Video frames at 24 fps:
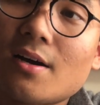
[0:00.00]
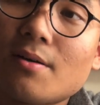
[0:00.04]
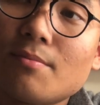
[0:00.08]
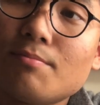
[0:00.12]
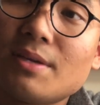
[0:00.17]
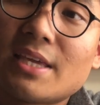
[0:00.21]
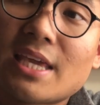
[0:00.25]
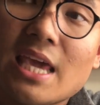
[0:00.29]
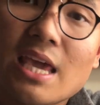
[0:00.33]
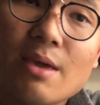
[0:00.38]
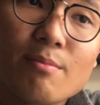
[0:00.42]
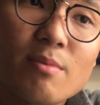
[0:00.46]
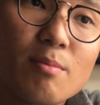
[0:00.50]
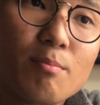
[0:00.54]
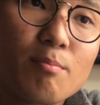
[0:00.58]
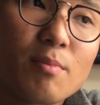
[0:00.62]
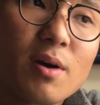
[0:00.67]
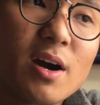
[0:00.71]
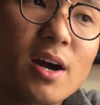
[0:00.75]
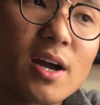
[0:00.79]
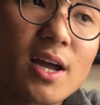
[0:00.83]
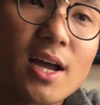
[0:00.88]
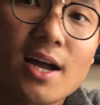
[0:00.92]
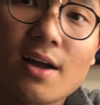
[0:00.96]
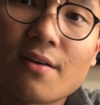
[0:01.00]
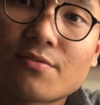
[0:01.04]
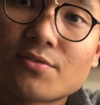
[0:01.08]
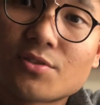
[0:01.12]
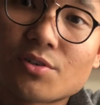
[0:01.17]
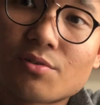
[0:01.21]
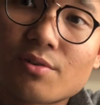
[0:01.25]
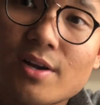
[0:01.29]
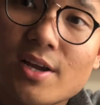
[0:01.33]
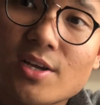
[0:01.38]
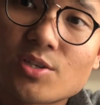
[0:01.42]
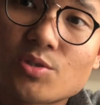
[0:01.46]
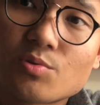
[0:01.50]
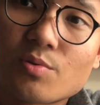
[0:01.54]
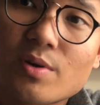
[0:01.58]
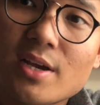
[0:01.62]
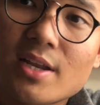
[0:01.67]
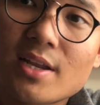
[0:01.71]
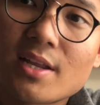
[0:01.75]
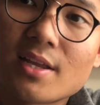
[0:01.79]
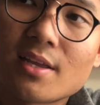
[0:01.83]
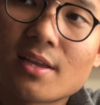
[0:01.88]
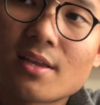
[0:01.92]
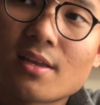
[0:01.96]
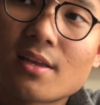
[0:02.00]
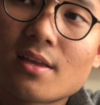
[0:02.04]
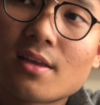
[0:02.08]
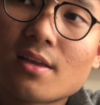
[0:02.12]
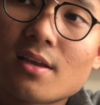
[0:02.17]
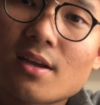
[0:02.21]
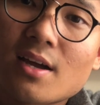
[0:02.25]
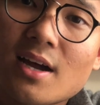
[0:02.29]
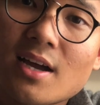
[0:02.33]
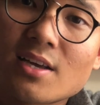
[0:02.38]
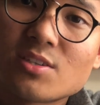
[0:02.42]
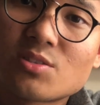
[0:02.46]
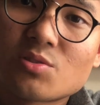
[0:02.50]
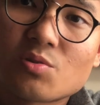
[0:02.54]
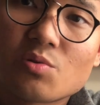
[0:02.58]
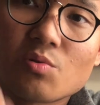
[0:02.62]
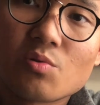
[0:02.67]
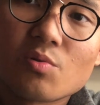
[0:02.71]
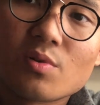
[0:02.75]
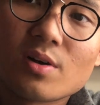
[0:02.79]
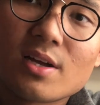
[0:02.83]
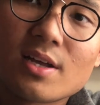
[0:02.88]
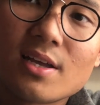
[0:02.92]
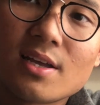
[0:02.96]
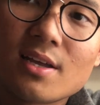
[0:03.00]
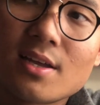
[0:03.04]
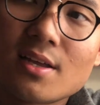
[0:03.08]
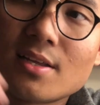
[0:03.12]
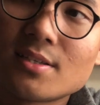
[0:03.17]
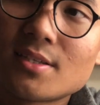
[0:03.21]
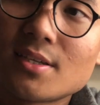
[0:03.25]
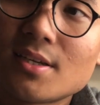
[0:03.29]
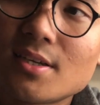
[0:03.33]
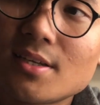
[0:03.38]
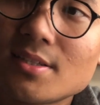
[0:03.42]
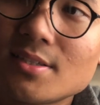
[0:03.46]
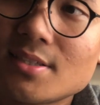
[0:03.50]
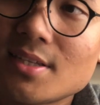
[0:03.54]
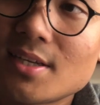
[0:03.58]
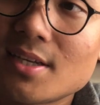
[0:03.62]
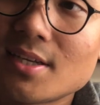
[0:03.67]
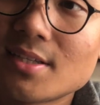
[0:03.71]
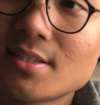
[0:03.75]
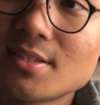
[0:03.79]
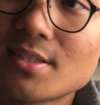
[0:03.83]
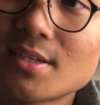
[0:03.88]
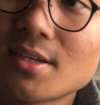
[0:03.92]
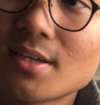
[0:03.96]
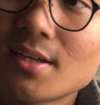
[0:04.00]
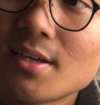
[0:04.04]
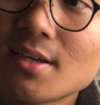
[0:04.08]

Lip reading: became a monk after graduating high school, and did